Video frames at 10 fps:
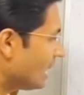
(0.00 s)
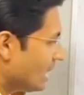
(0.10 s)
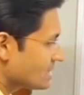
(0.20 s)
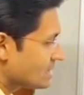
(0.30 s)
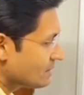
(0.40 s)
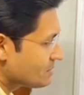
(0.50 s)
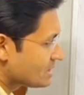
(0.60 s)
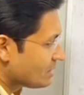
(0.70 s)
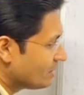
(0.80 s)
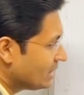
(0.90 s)
Assam
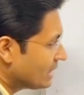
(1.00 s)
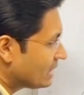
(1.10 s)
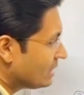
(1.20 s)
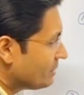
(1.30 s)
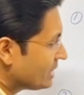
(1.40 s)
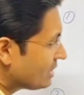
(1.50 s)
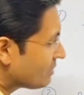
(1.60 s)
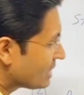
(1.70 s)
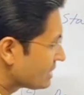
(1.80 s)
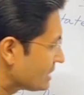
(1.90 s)
Similiate Limited
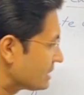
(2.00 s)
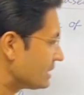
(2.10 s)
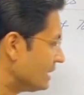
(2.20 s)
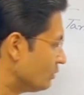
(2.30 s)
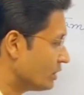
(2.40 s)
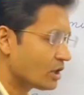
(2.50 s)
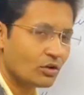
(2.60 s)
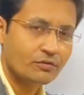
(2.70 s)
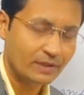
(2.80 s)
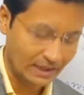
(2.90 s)
versus Union
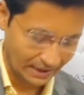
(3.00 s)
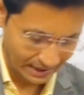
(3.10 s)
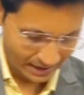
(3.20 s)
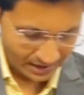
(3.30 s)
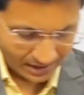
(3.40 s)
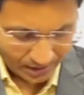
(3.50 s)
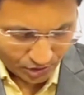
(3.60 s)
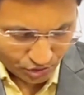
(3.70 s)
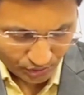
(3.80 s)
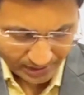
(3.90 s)
of India.
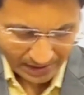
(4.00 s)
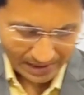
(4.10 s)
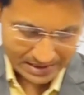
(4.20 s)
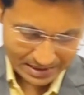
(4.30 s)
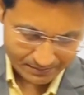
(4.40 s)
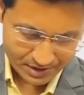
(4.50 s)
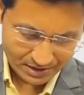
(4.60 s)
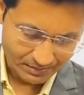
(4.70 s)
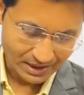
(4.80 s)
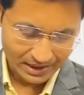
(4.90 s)
So in Assam
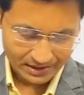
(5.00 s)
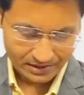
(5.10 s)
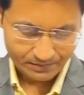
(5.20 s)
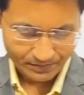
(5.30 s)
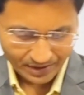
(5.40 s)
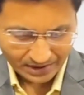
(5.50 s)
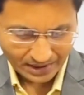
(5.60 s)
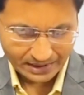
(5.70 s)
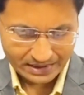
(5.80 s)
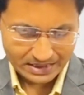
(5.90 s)

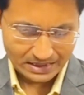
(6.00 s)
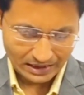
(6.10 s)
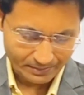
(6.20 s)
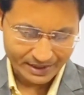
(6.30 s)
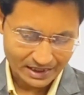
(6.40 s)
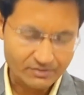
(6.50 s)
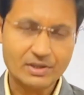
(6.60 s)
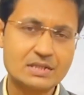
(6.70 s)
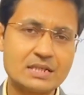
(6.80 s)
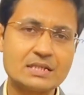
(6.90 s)
Similiate Limited
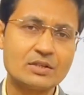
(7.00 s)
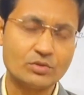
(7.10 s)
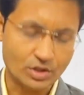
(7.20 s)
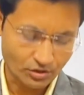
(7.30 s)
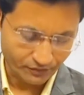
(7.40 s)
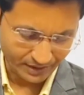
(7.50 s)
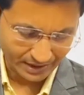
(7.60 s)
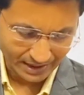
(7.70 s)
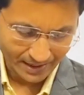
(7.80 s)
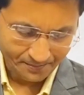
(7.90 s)
versus Union of
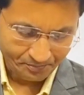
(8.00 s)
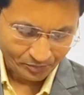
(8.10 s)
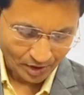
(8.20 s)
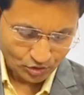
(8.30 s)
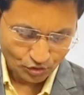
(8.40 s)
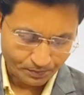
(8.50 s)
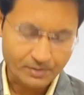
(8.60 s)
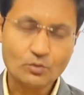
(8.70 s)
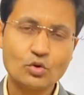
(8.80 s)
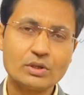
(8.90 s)
India,
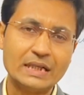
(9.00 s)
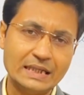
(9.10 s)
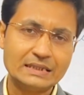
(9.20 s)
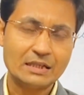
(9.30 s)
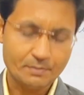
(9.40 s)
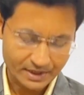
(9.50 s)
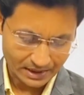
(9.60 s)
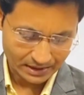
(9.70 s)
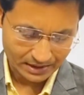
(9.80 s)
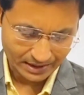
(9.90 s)
Supreme Court
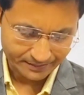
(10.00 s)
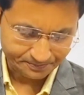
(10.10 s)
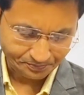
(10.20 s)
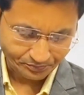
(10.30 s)
interpreted the